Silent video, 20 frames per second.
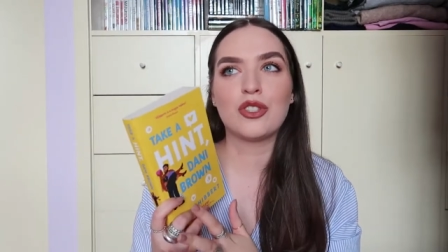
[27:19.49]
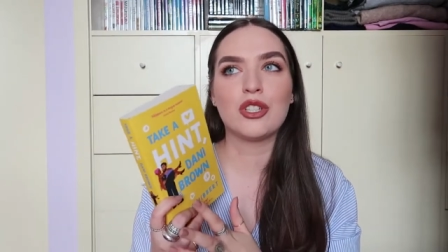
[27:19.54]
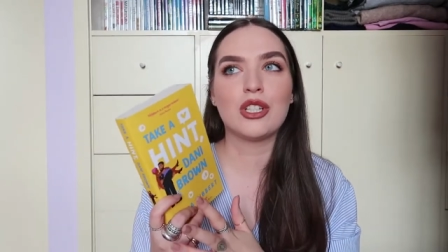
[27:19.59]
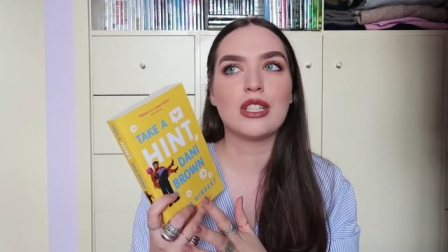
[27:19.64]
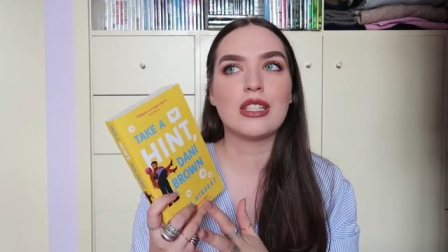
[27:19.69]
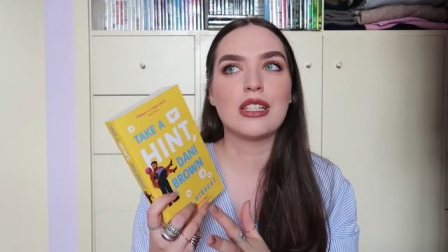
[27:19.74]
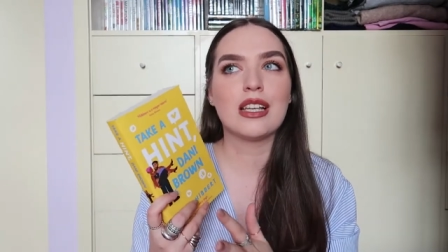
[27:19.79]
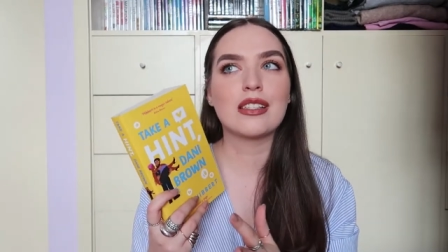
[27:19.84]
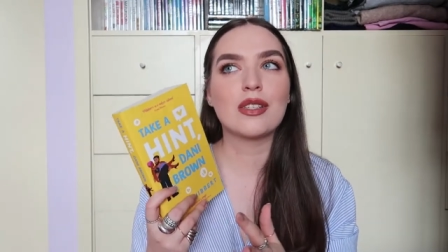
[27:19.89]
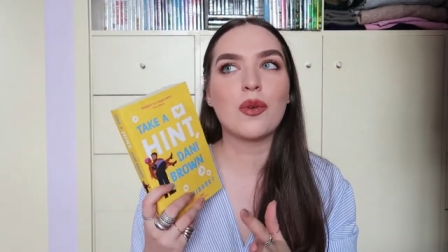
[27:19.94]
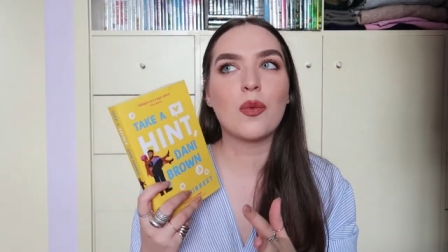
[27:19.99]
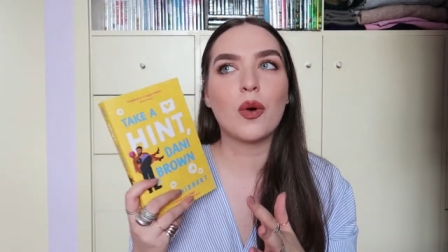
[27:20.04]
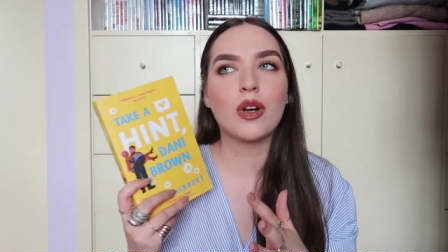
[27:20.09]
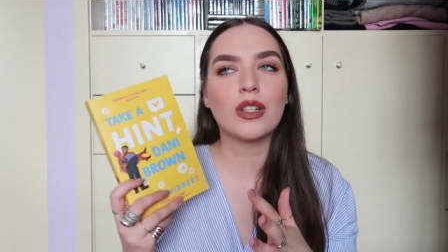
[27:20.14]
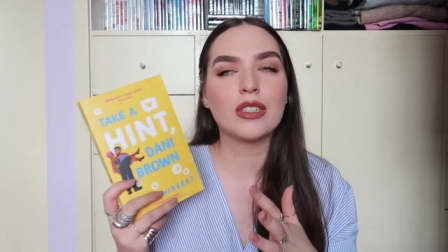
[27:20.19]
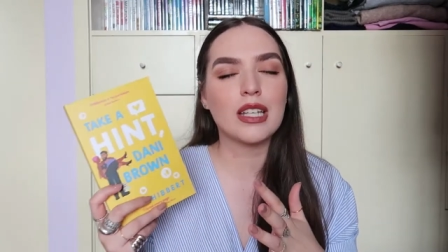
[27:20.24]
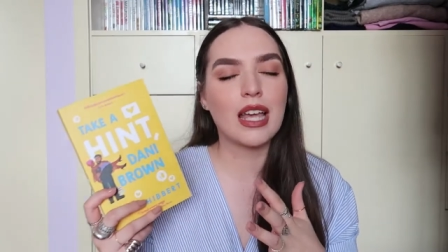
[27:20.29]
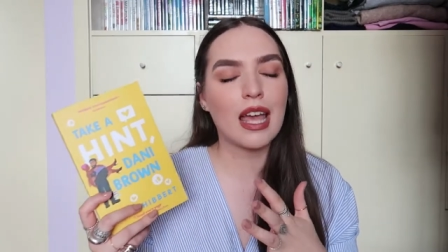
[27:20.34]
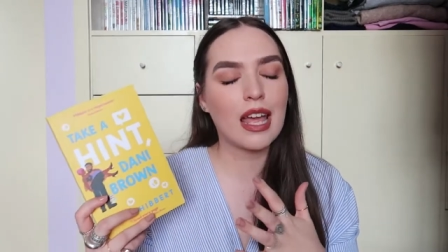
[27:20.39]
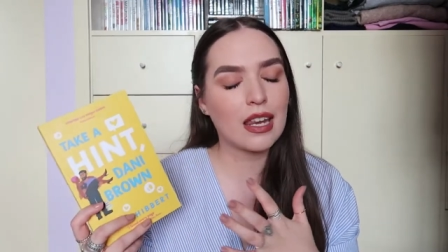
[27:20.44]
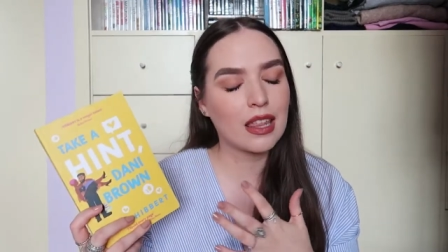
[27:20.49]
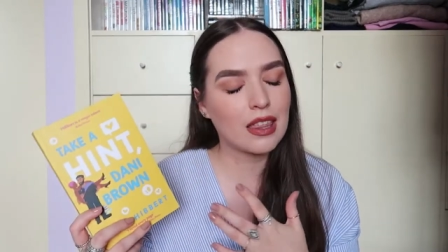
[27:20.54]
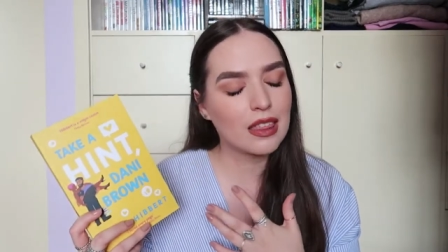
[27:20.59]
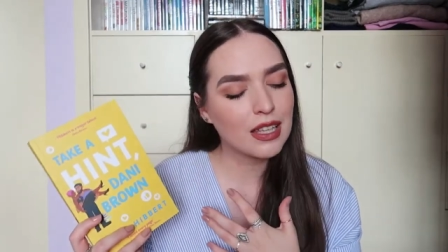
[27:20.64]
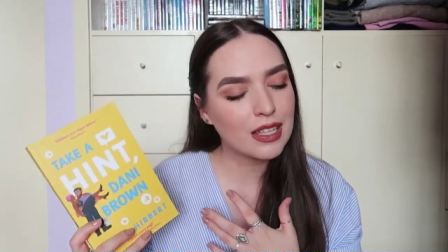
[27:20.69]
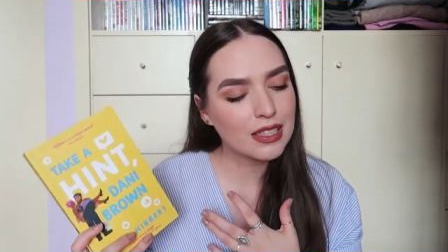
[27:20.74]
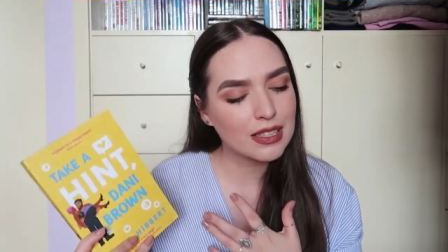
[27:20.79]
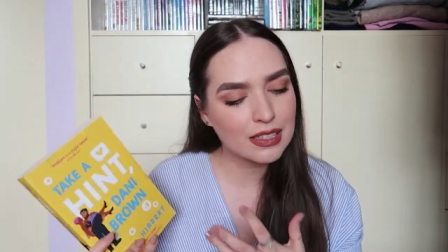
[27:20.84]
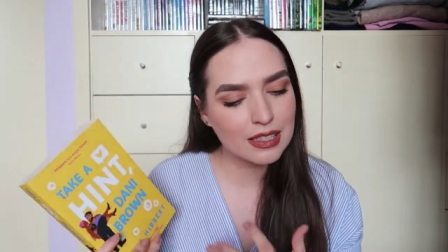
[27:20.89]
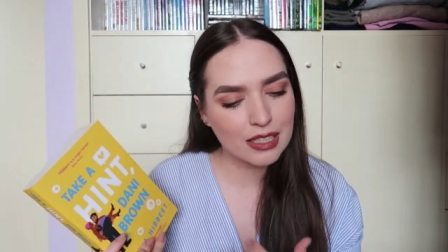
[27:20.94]
She doesn't want
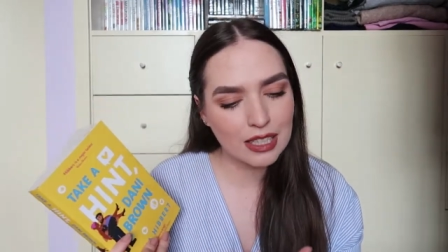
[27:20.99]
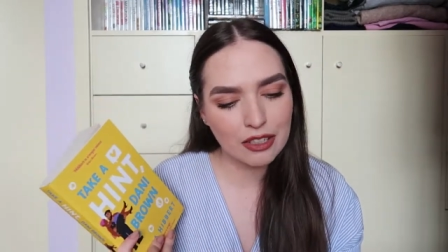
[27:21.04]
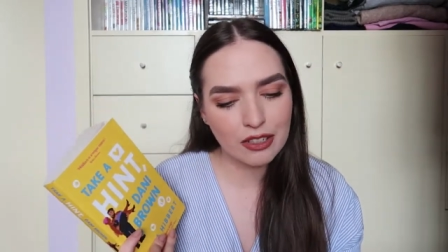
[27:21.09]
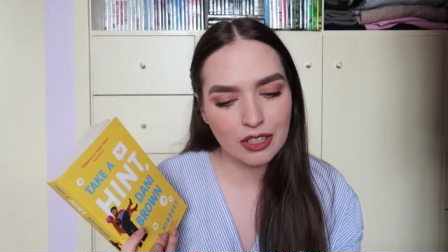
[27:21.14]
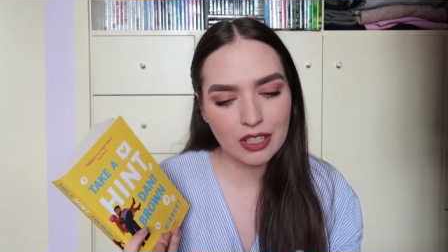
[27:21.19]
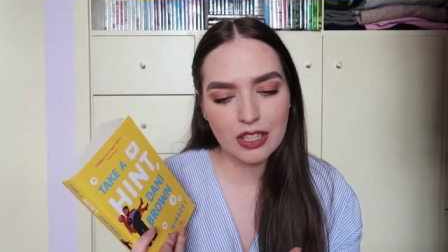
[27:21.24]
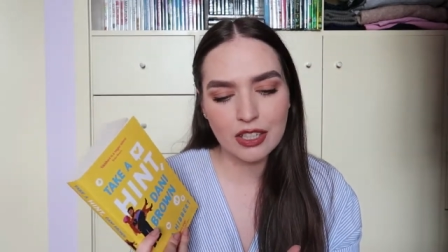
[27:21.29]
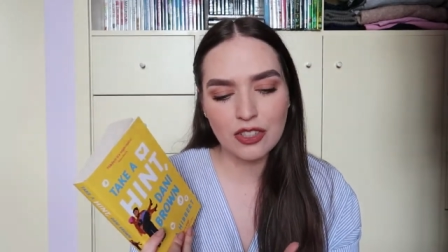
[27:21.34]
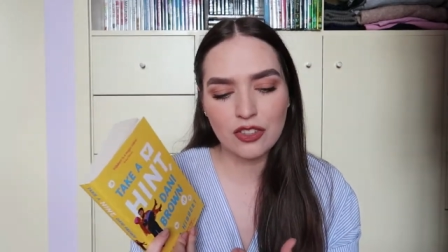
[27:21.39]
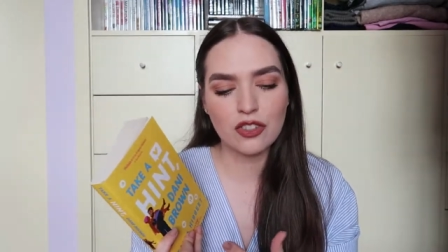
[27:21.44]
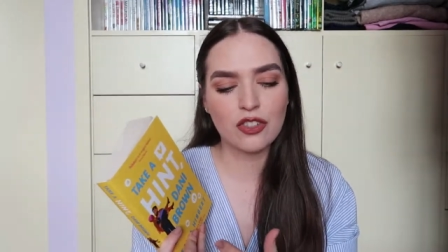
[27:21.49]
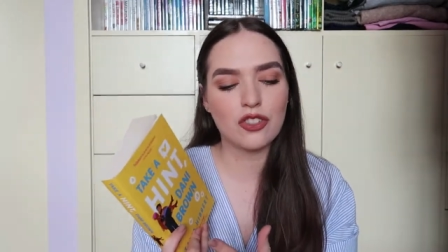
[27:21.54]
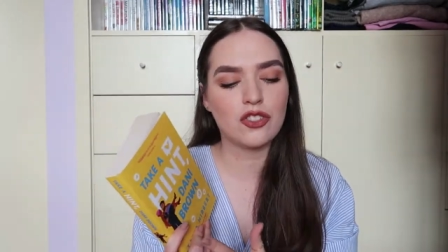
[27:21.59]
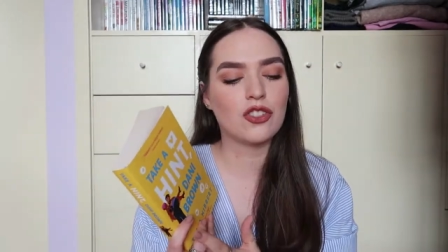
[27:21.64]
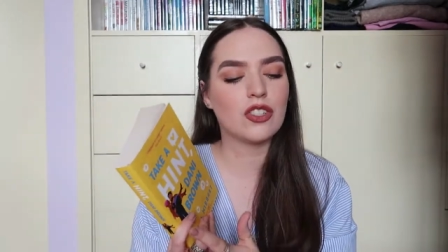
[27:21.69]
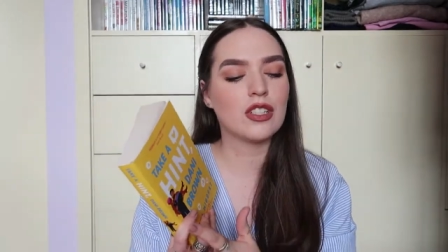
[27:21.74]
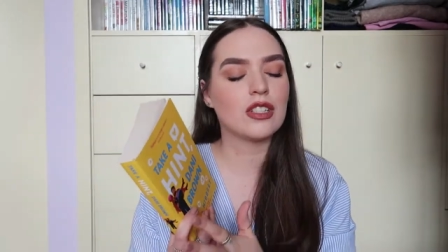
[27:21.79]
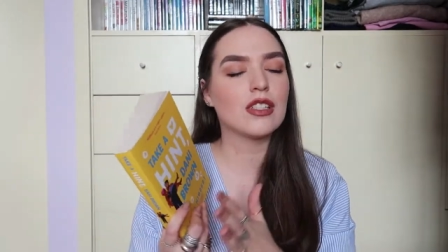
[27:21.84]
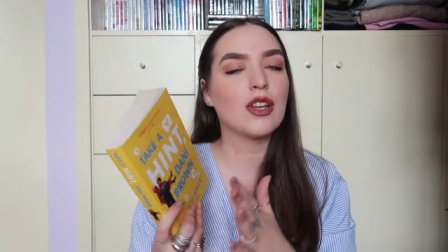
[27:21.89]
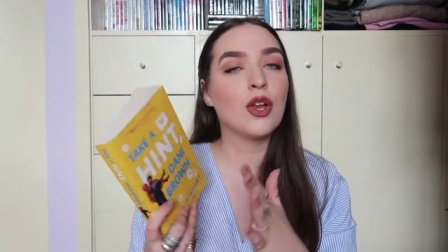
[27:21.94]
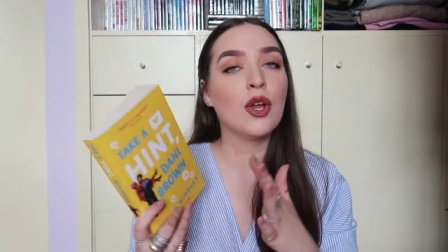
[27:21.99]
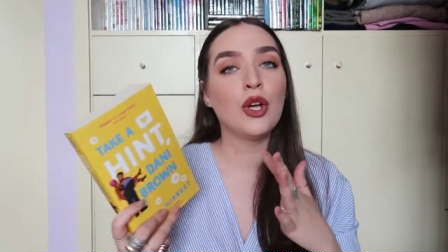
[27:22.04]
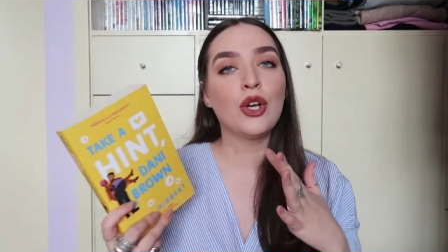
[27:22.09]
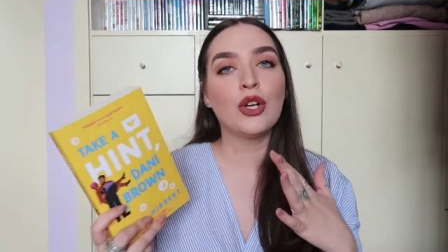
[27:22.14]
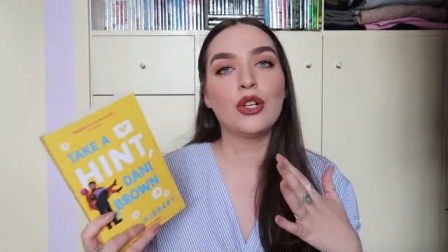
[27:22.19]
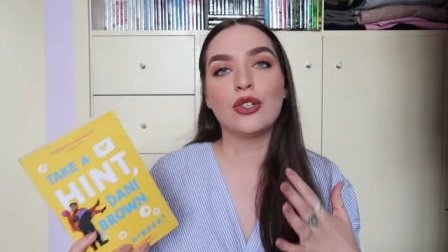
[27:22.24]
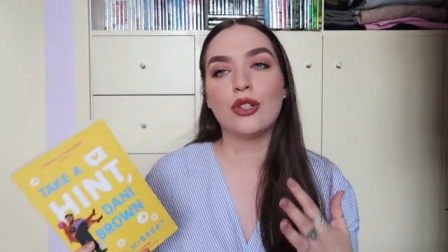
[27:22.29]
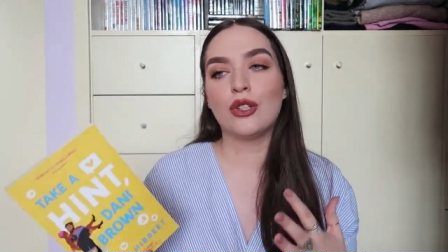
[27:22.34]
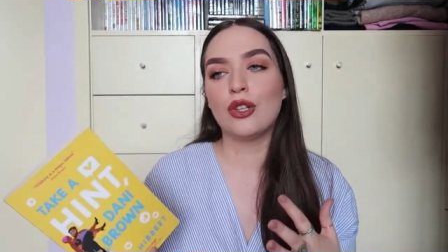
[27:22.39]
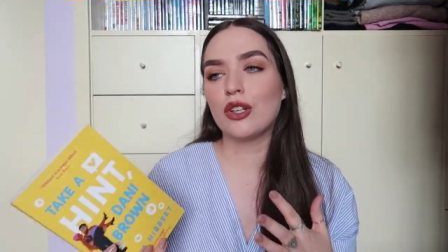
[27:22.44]
anything serious. She's just
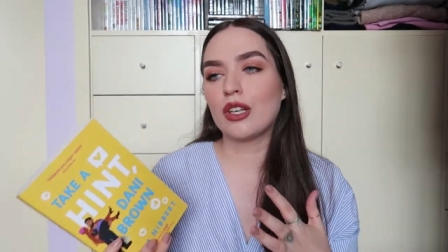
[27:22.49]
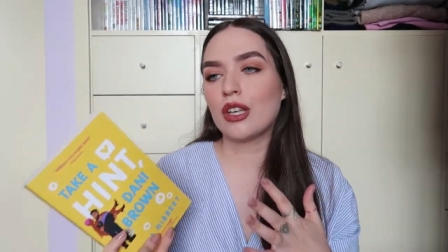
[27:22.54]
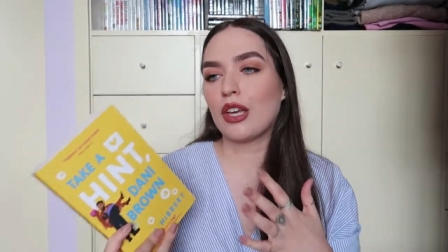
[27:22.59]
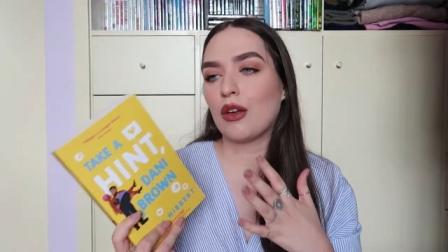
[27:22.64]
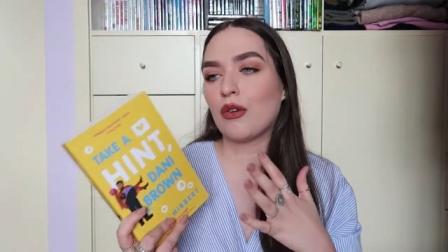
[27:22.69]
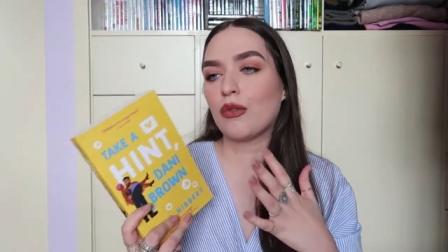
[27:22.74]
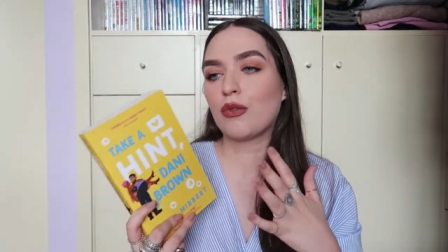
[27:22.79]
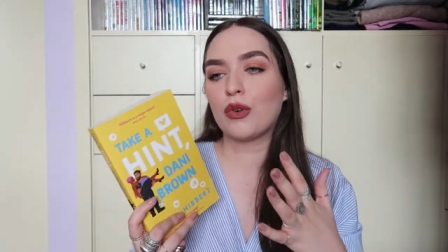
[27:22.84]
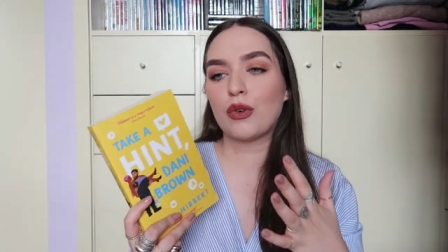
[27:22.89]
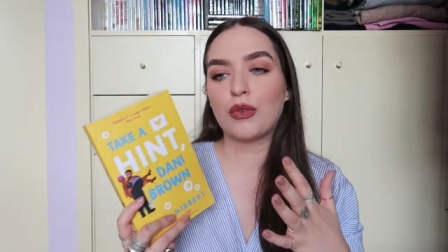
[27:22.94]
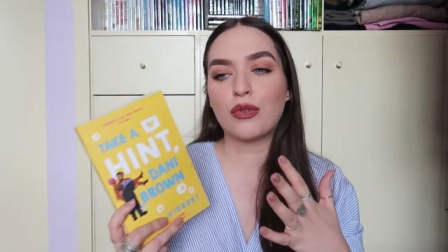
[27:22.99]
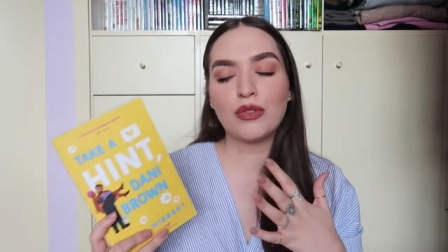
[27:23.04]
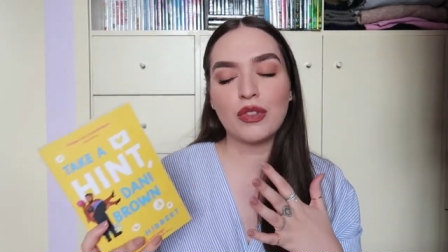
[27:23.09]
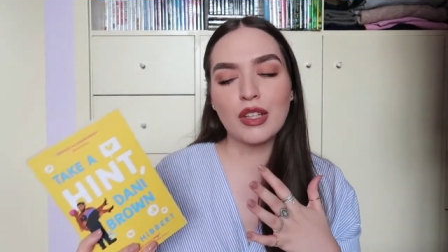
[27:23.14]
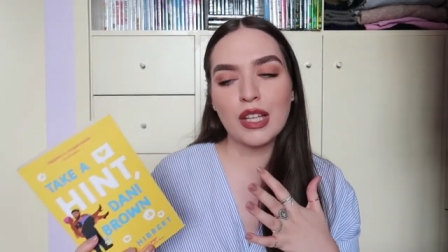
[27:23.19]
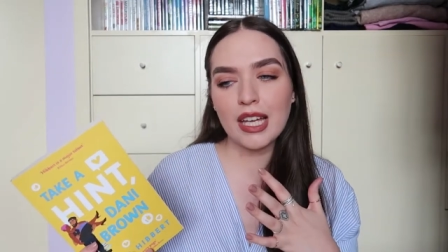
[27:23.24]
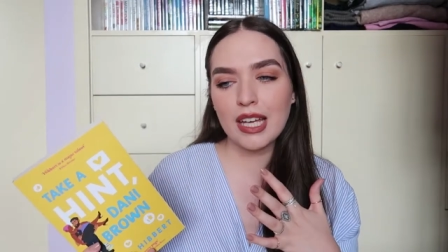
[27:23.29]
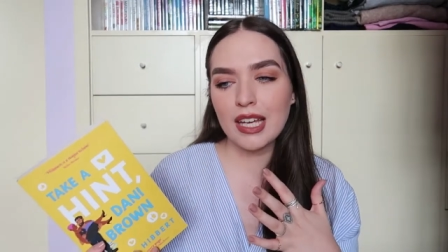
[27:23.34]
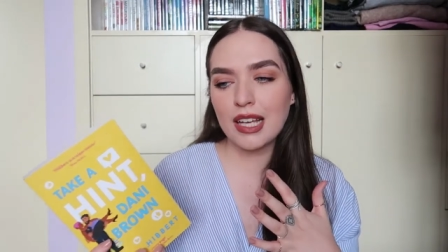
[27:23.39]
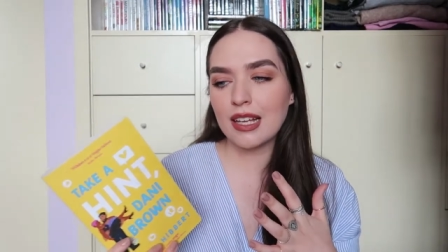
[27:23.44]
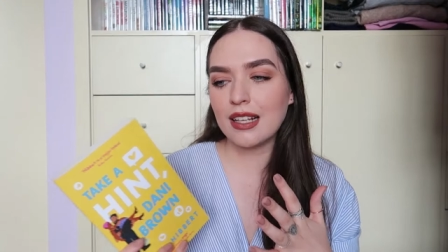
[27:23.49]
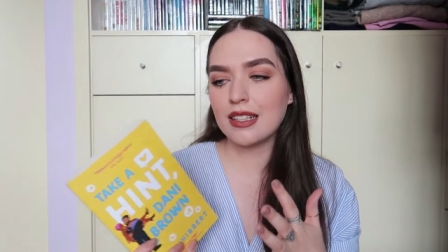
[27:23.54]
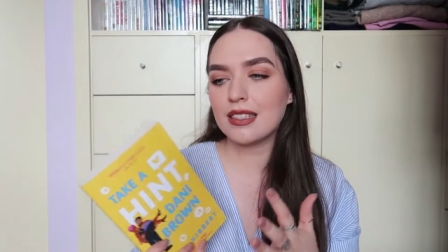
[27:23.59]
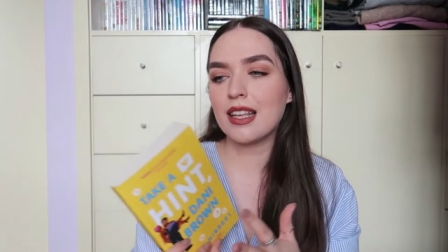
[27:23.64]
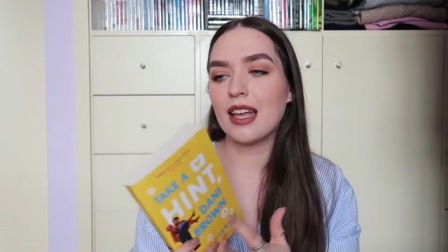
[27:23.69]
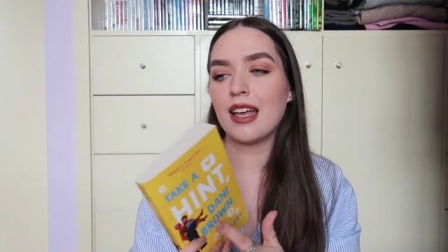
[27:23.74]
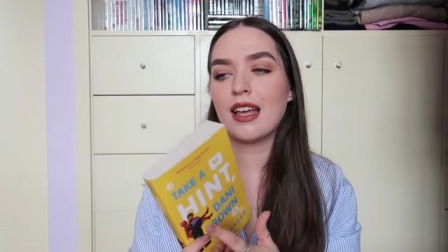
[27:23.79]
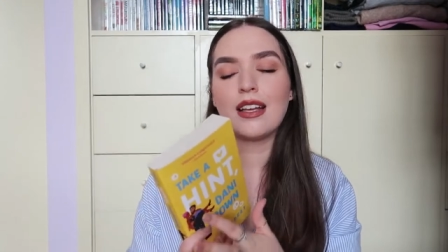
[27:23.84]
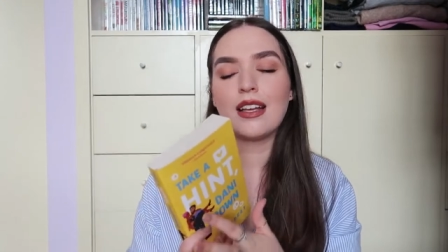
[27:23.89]
looking for flings,